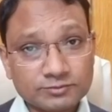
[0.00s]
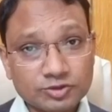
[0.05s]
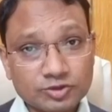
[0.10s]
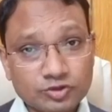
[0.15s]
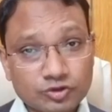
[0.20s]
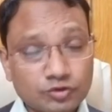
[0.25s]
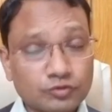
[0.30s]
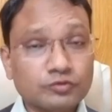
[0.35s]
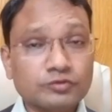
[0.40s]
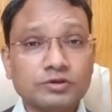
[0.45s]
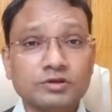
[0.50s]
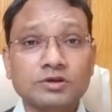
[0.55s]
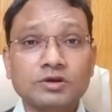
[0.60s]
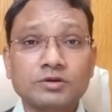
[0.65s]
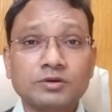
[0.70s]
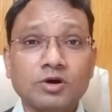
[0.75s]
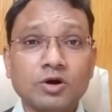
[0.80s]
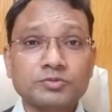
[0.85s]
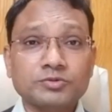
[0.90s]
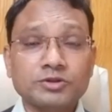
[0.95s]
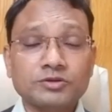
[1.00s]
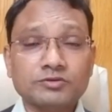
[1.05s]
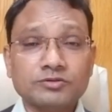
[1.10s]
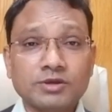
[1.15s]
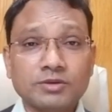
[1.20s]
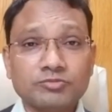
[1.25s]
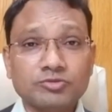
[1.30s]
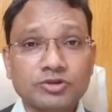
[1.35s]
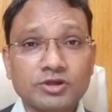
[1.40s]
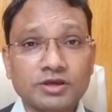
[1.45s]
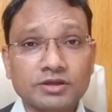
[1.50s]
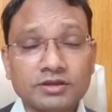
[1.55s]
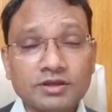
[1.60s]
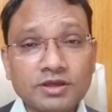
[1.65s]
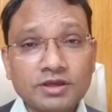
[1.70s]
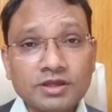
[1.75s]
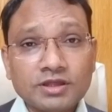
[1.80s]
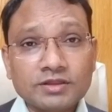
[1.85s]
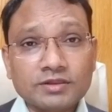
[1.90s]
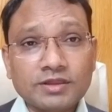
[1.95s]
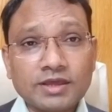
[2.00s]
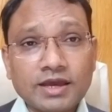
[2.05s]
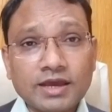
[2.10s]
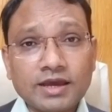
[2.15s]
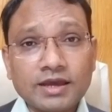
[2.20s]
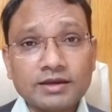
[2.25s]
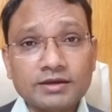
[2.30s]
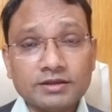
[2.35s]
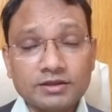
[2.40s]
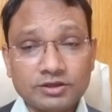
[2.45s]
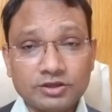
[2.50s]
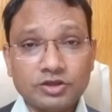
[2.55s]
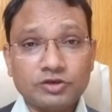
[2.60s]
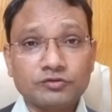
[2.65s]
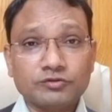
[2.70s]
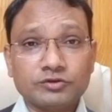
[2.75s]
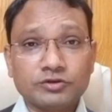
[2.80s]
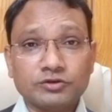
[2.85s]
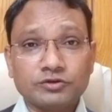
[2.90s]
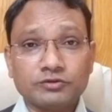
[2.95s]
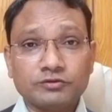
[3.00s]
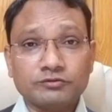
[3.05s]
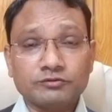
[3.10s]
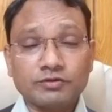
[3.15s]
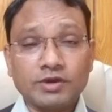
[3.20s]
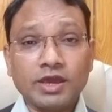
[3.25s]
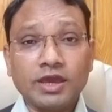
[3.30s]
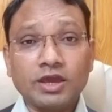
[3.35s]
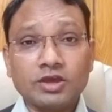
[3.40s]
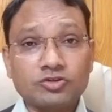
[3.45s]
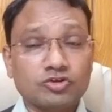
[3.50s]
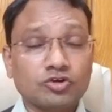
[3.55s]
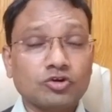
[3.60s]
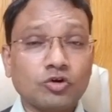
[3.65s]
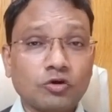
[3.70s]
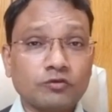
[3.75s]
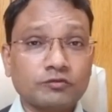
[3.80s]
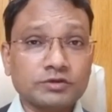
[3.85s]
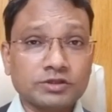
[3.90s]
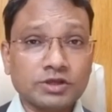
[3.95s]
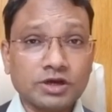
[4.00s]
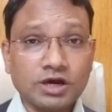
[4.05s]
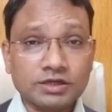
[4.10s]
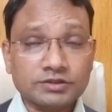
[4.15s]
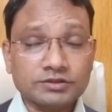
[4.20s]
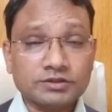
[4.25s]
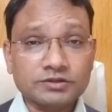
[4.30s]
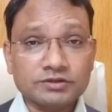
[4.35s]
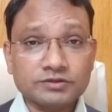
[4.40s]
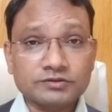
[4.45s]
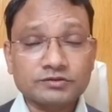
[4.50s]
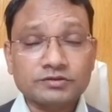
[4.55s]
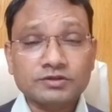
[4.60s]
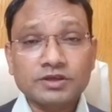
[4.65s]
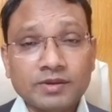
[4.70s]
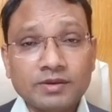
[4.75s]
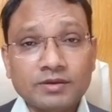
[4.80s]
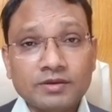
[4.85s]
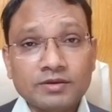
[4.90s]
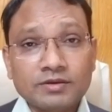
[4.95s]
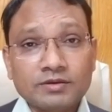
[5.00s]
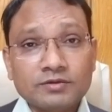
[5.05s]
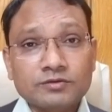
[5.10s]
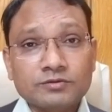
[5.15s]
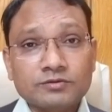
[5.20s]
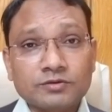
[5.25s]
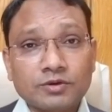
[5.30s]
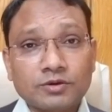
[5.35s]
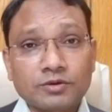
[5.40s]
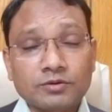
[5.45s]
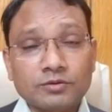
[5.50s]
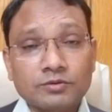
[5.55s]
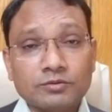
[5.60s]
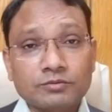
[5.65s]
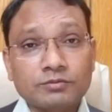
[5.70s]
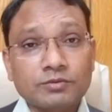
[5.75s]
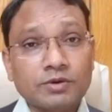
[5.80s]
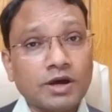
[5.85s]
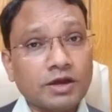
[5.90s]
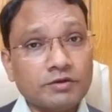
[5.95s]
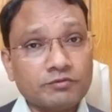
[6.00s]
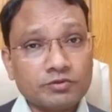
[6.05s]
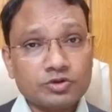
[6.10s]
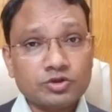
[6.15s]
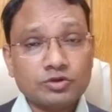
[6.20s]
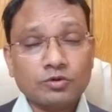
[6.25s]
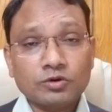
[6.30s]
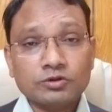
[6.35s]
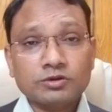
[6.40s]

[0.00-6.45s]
choose an option subject that gives you edge over the others. So I wish you all